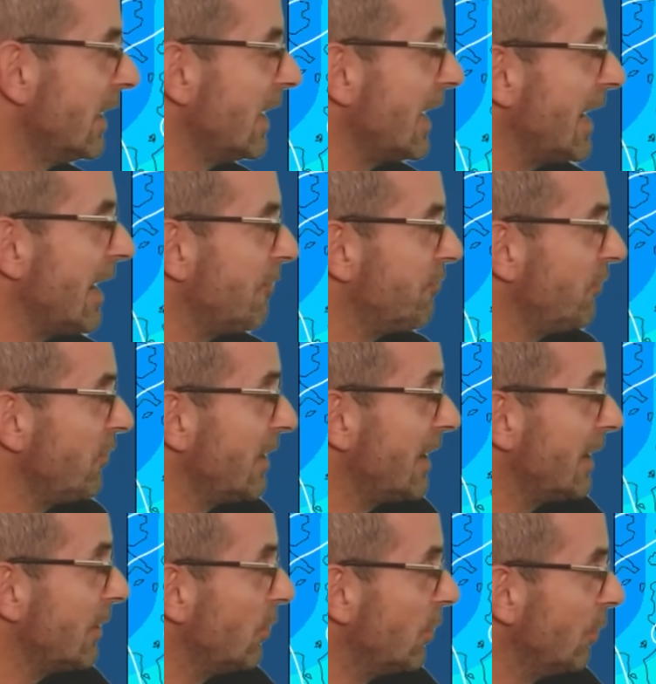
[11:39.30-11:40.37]
averaging
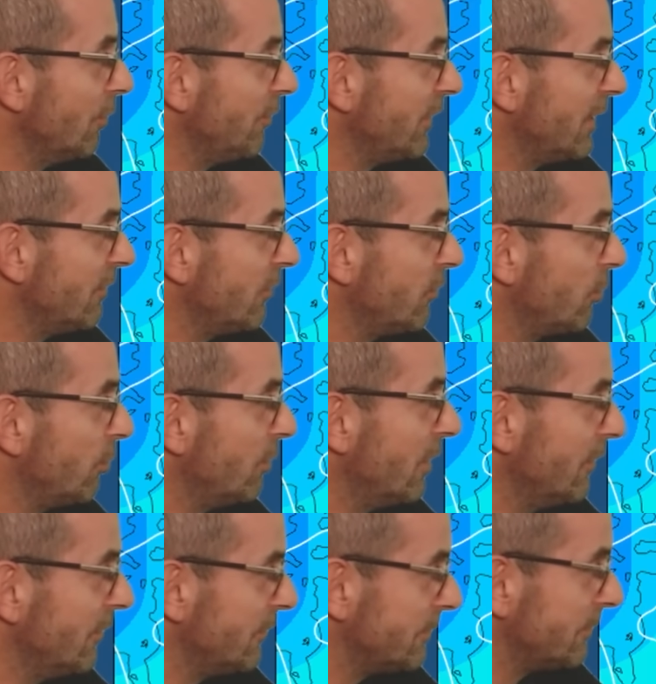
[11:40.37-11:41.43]
out all of the individual
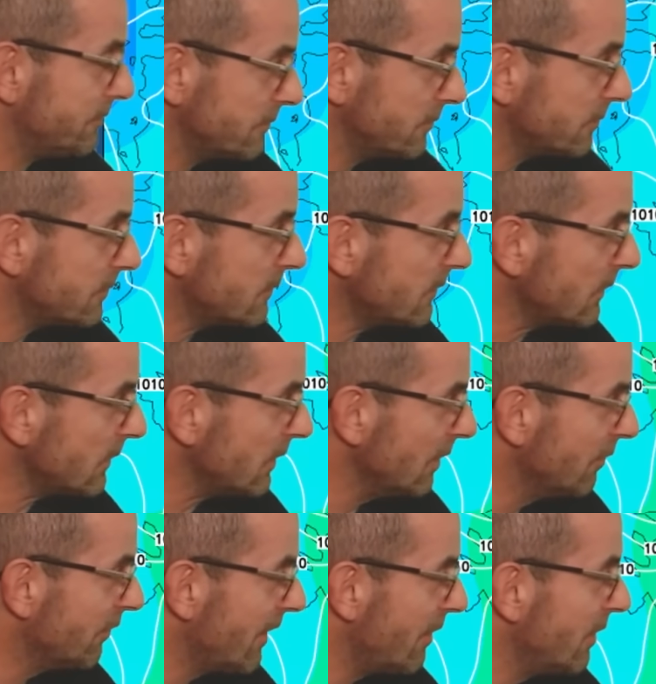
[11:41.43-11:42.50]
runs,
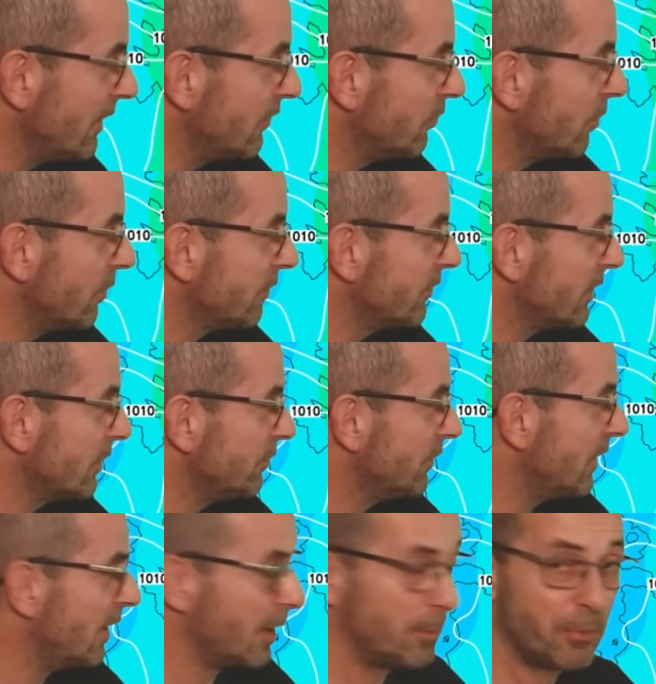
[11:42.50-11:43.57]
a very strong signal
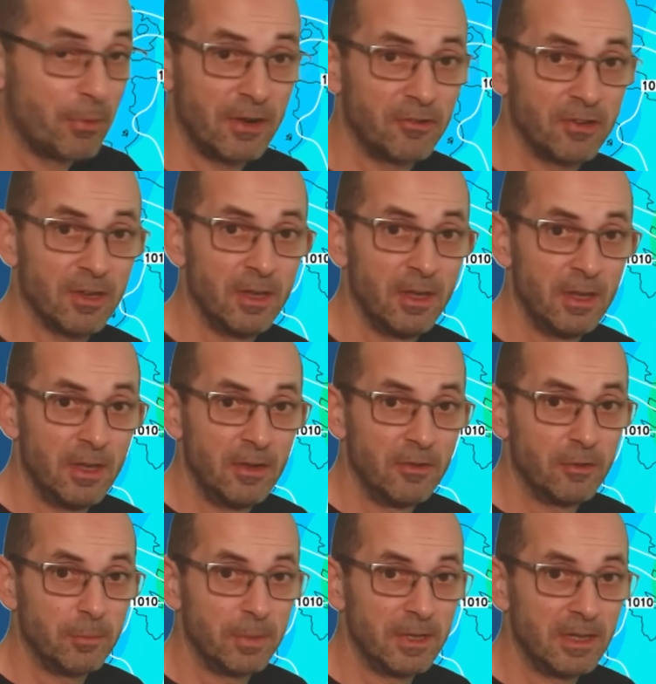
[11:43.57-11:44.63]
for high pressure
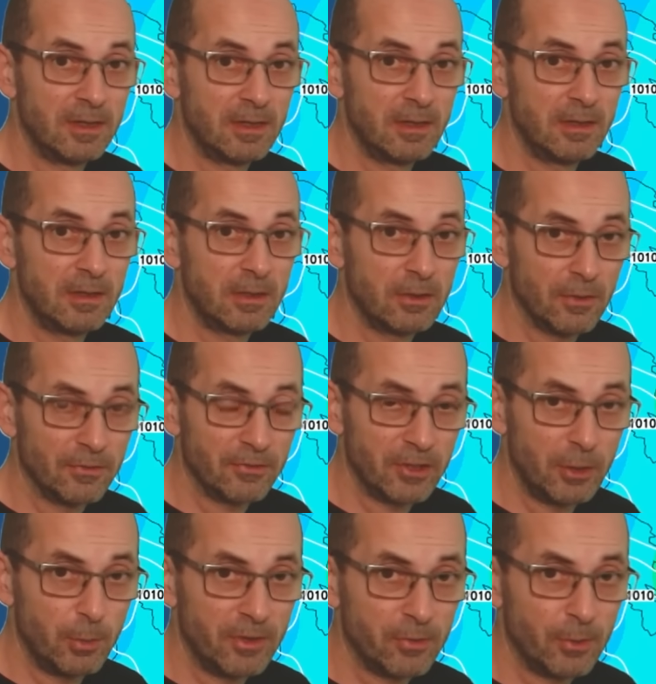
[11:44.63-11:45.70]
to be
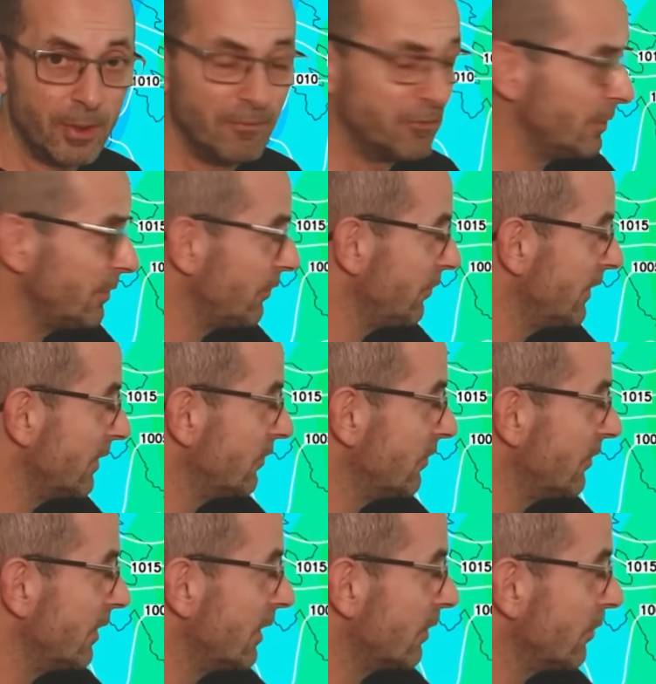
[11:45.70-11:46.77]
continuing to influence
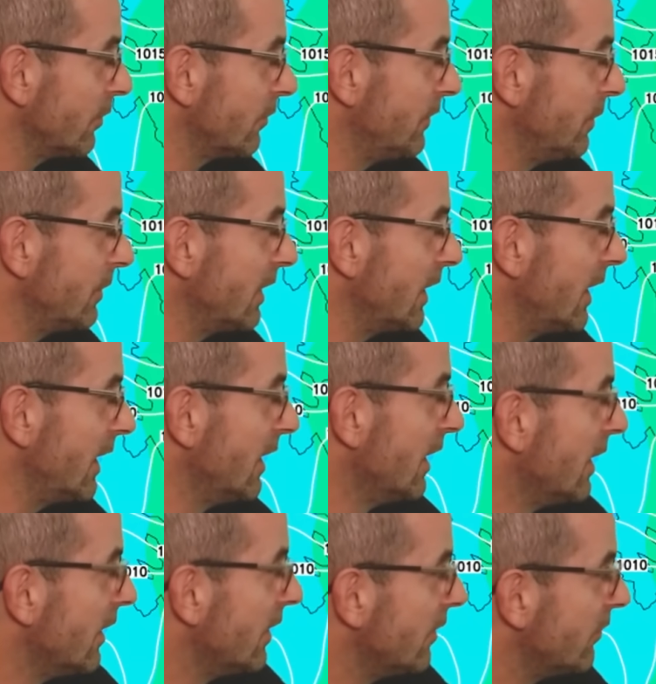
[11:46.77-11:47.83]
things across the UK.
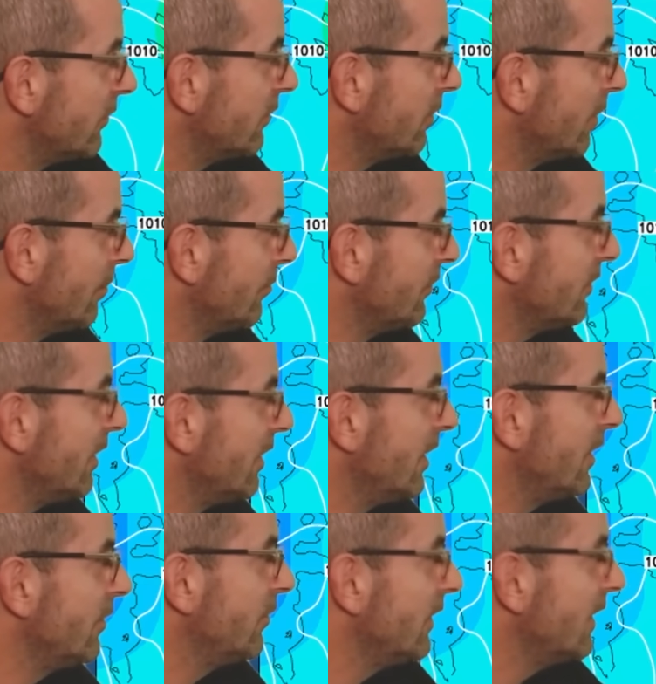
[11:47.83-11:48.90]
Some
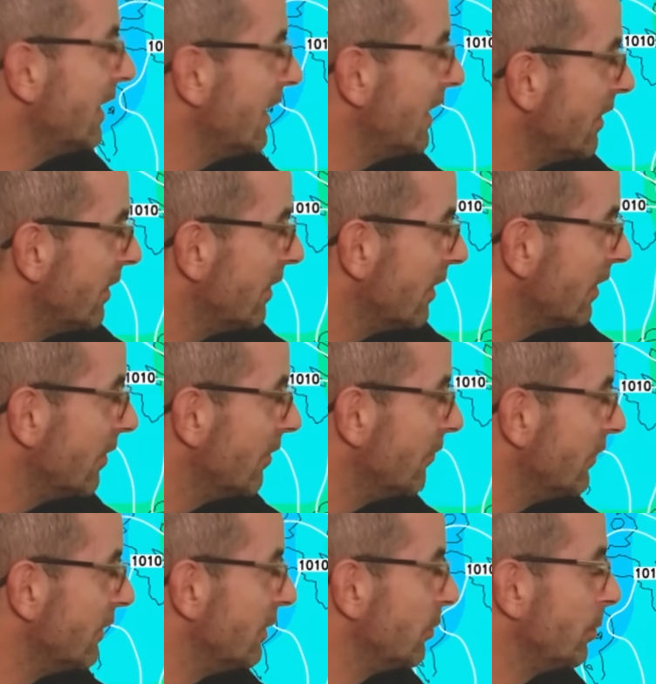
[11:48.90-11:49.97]
signs there
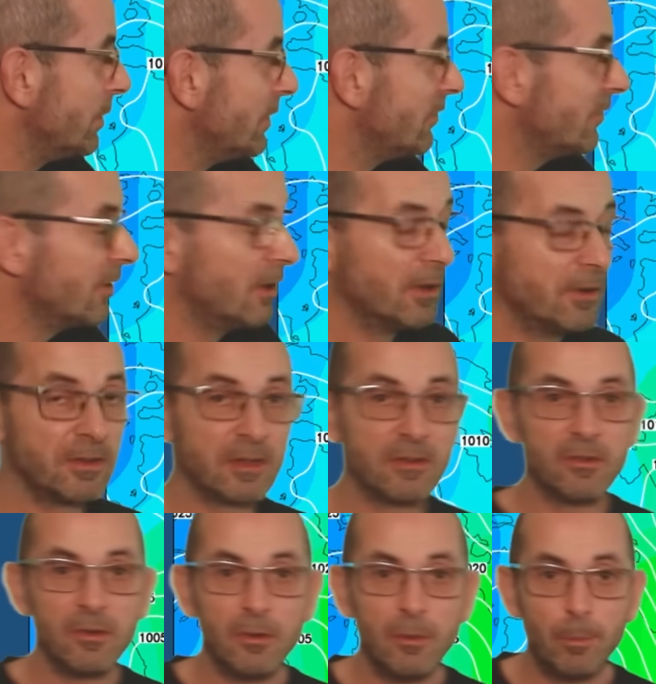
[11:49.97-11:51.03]
that it will be starting
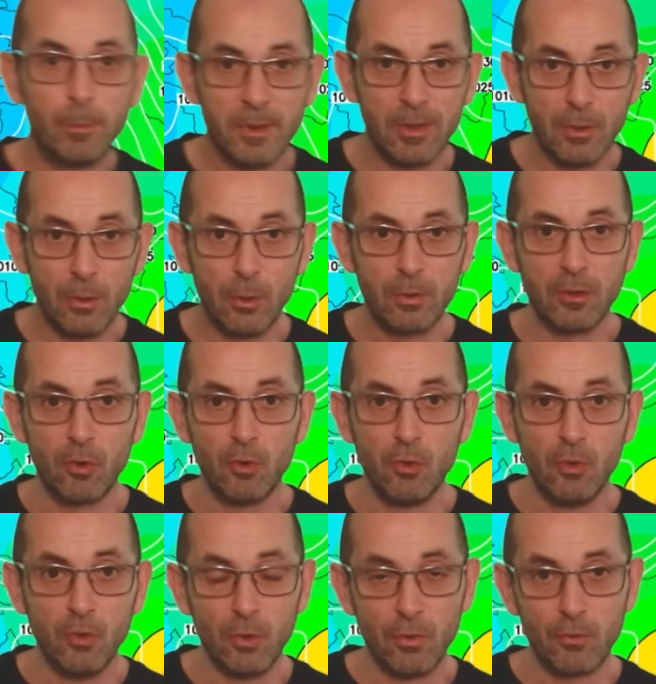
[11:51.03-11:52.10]
to build
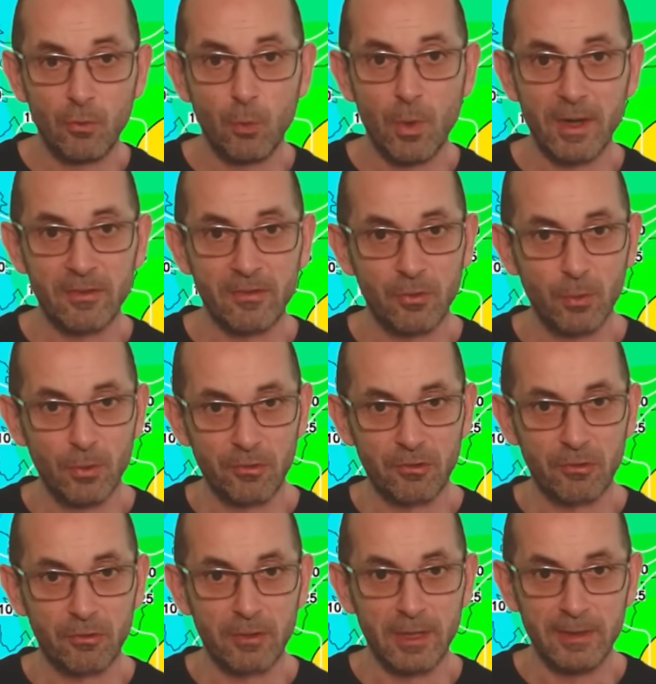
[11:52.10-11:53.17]
northwest towards
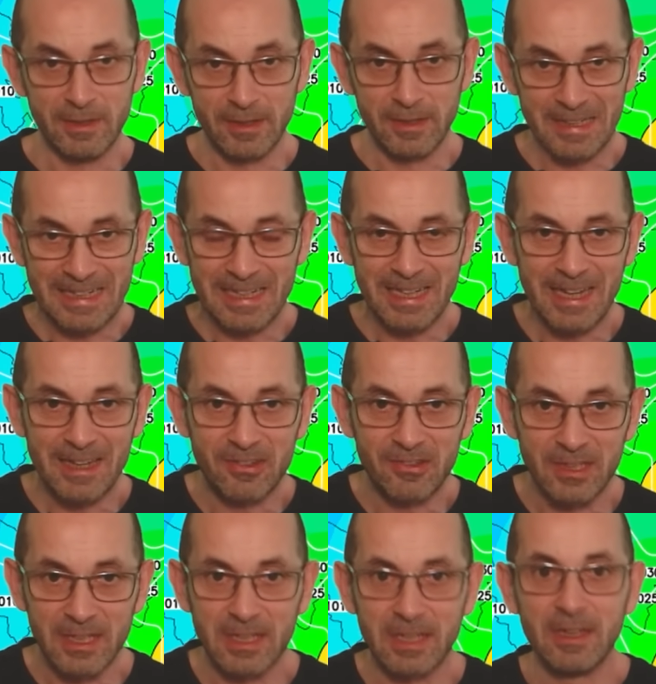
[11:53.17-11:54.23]
Greenland, a
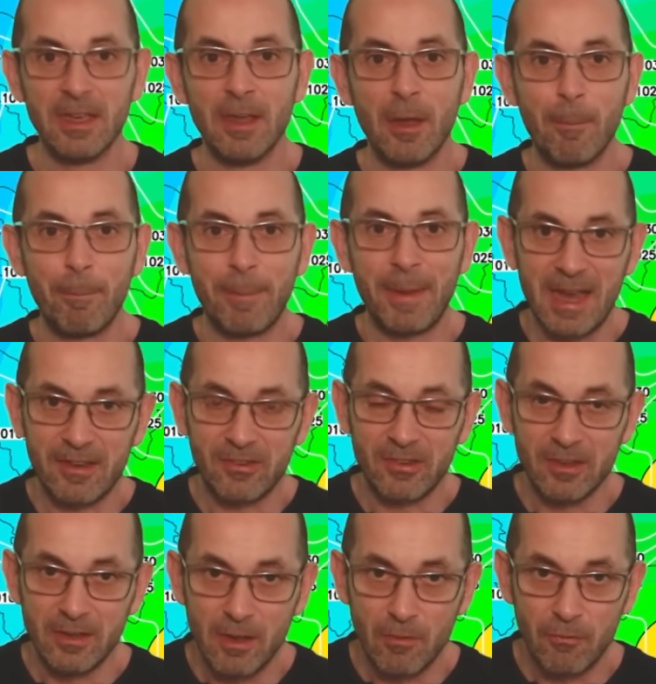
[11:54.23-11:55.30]
classic
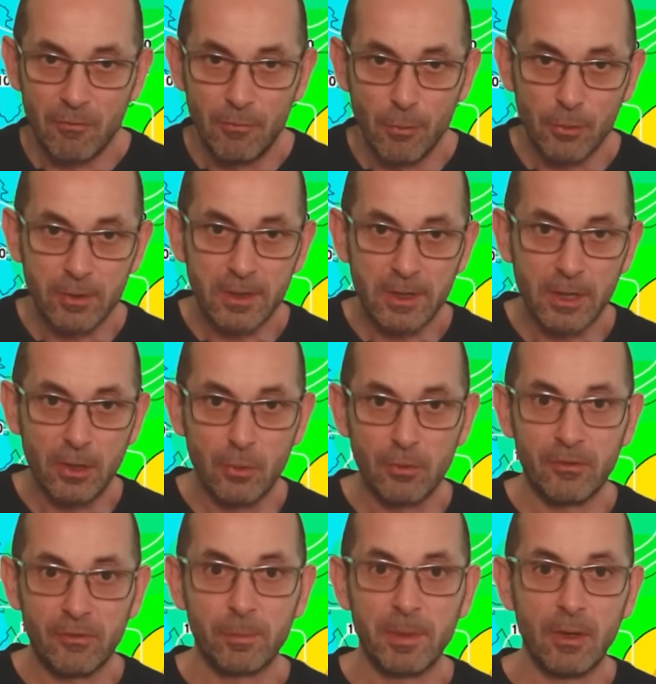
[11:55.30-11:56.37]
pattern for cold
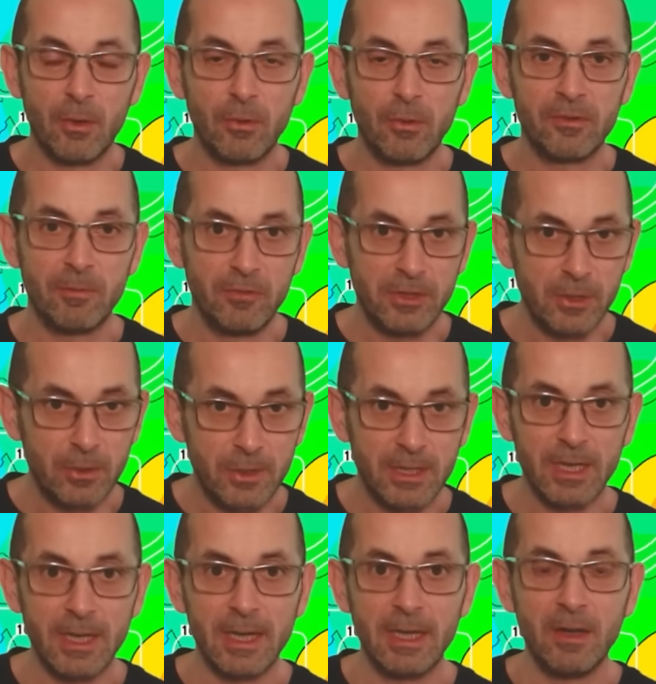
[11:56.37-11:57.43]
spells in the
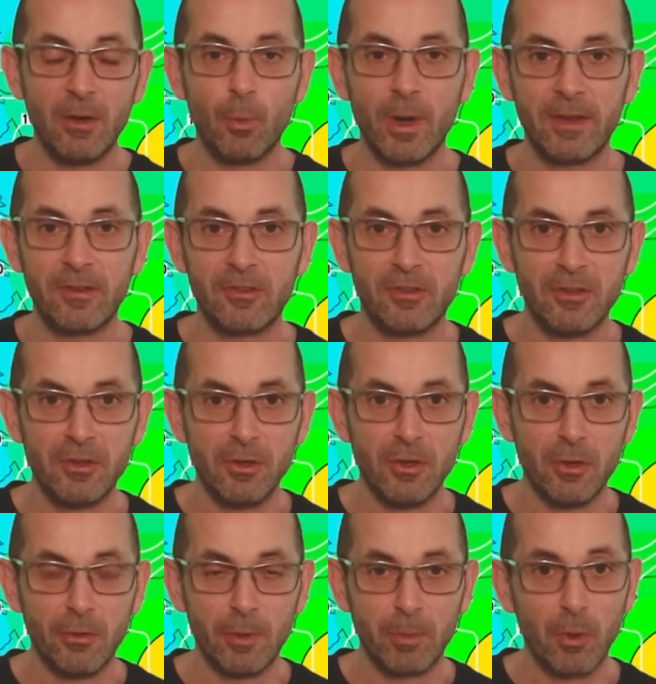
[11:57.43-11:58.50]
UK, Western
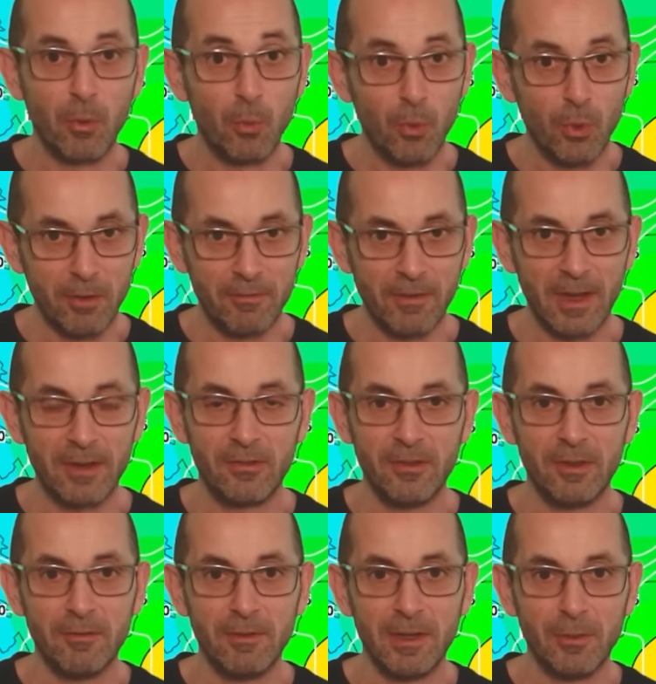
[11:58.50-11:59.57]
Europe, were that to
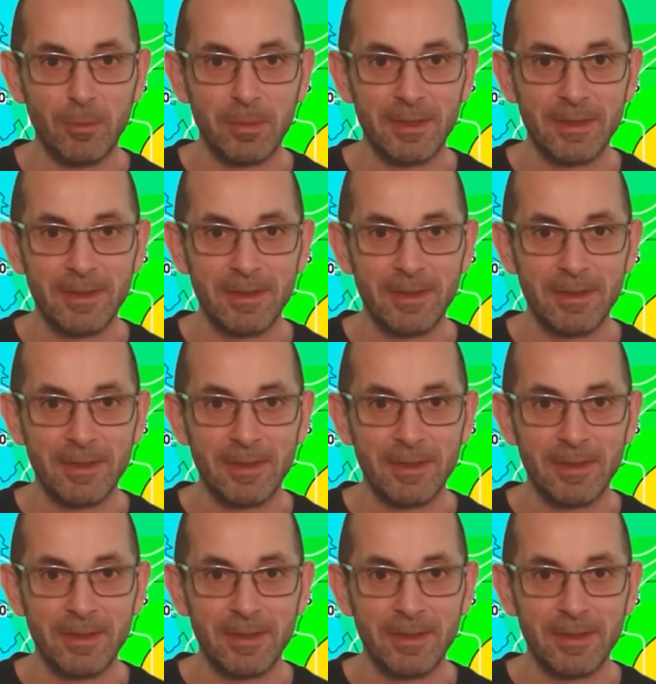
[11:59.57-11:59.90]
develop.